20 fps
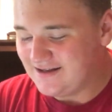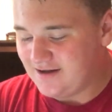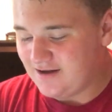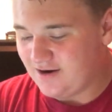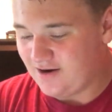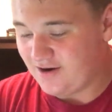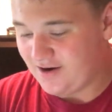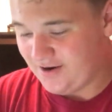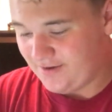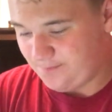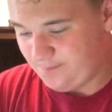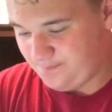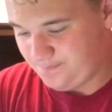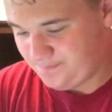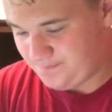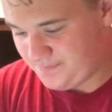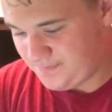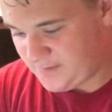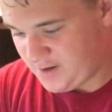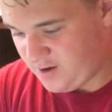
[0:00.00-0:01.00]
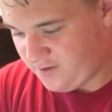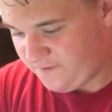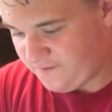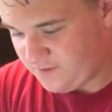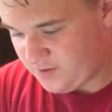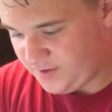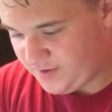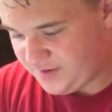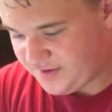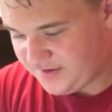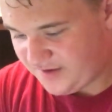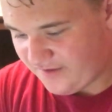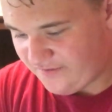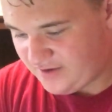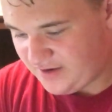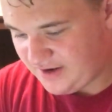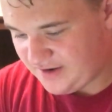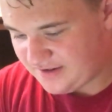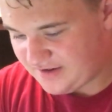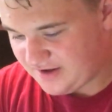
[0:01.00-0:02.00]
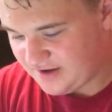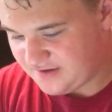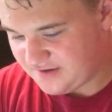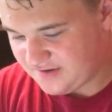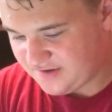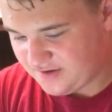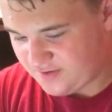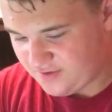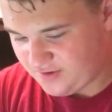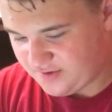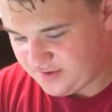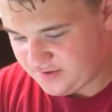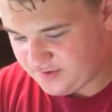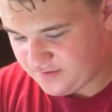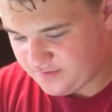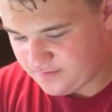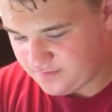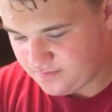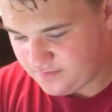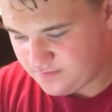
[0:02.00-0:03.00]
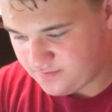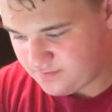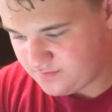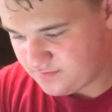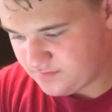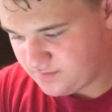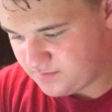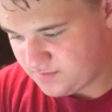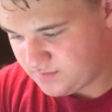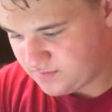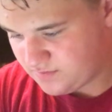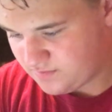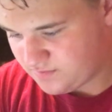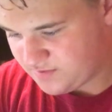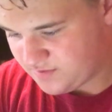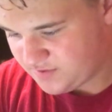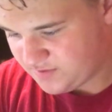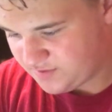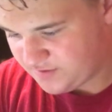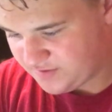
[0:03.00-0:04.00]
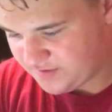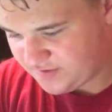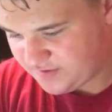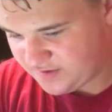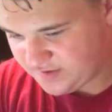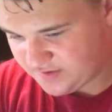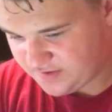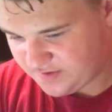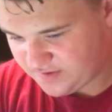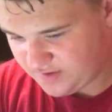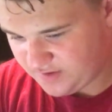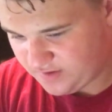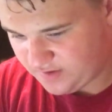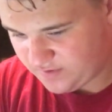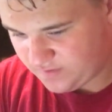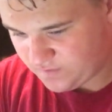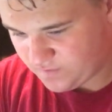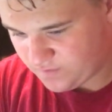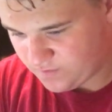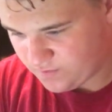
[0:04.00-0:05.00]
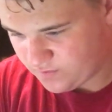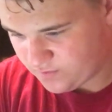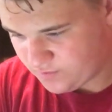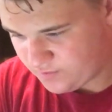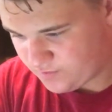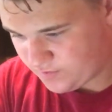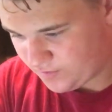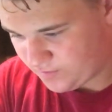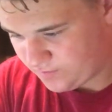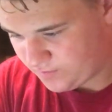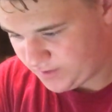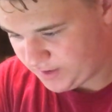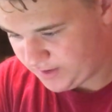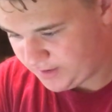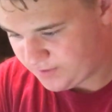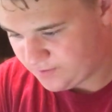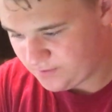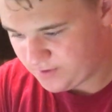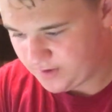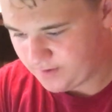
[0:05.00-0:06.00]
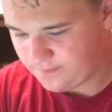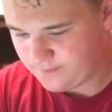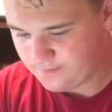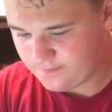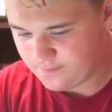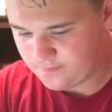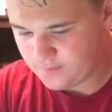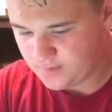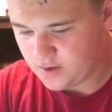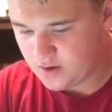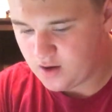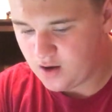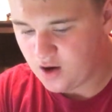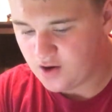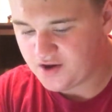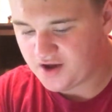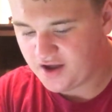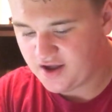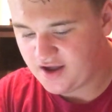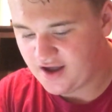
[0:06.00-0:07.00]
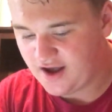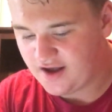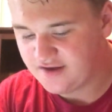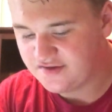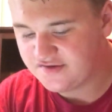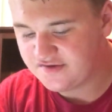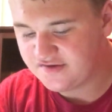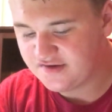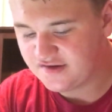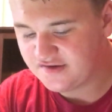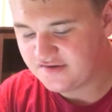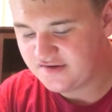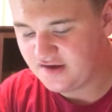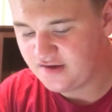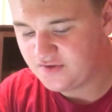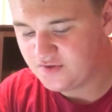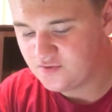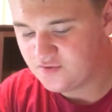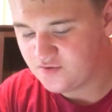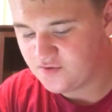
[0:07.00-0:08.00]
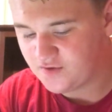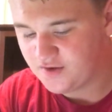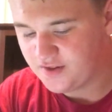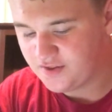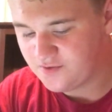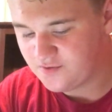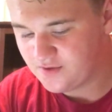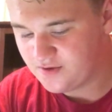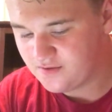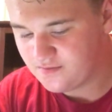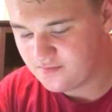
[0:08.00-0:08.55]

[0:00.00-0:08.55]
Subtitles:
Alright. Now for all the 7 out of 10 series. So it's 16 through 23. Okay, yeah, it's 16 through 23.